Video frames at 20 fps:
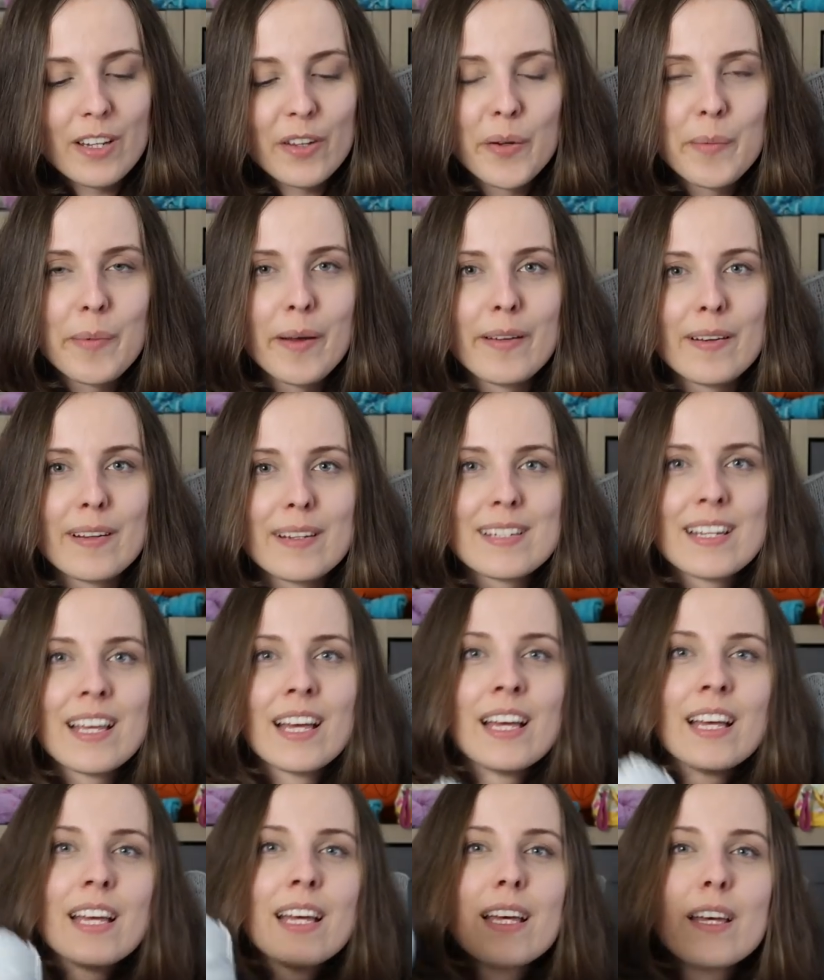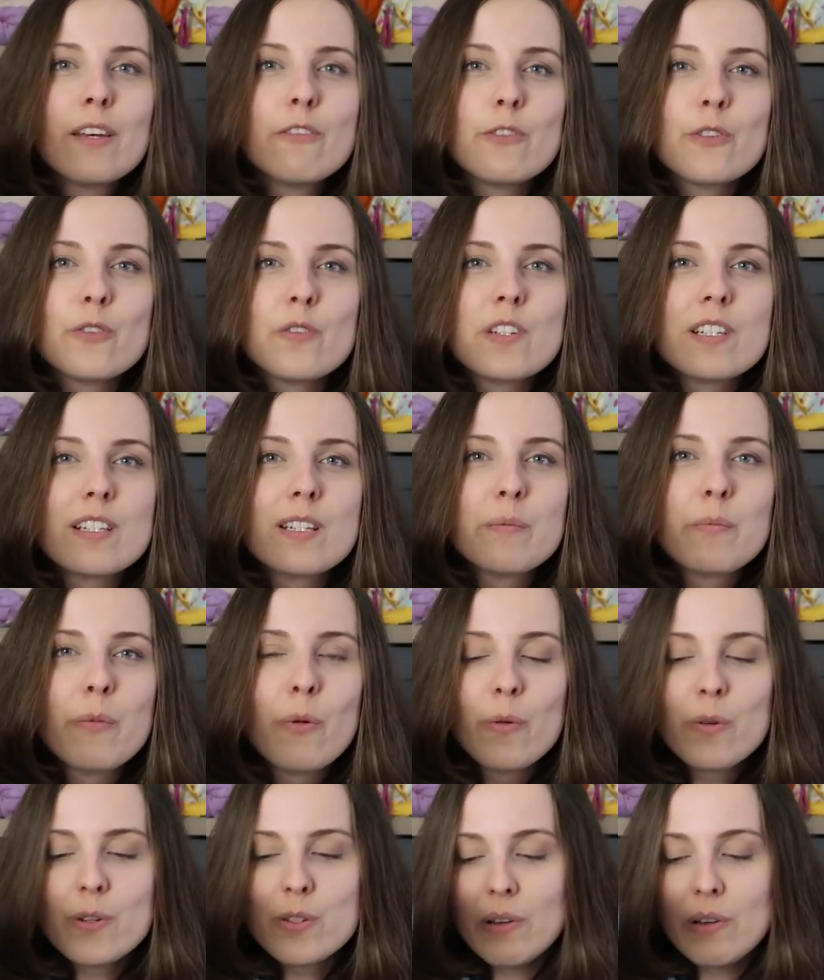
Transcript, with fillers: video about it if you're interested more.